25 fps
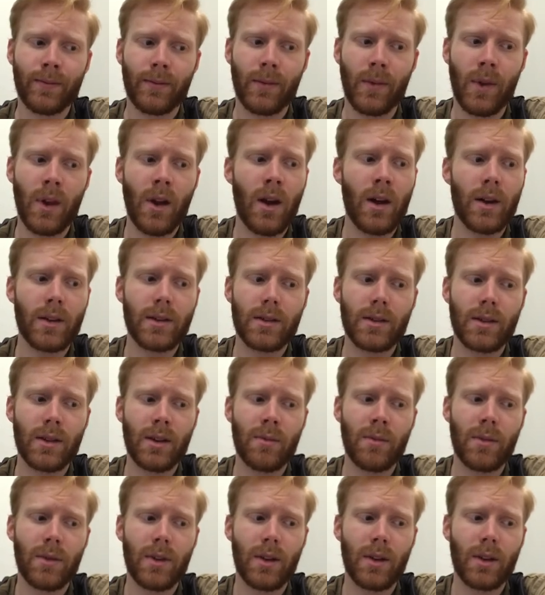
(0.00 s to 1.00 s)
not
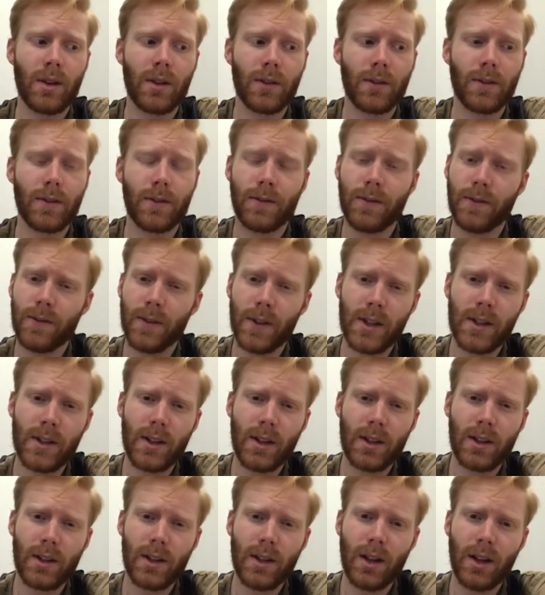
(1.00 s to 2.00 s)
something
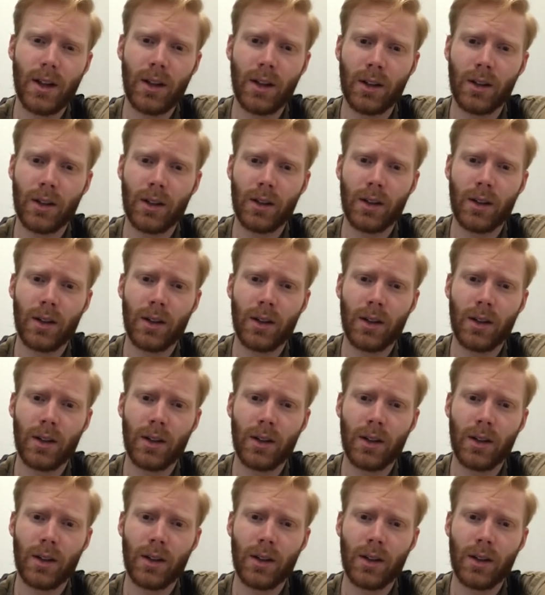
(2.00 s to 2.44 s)
physically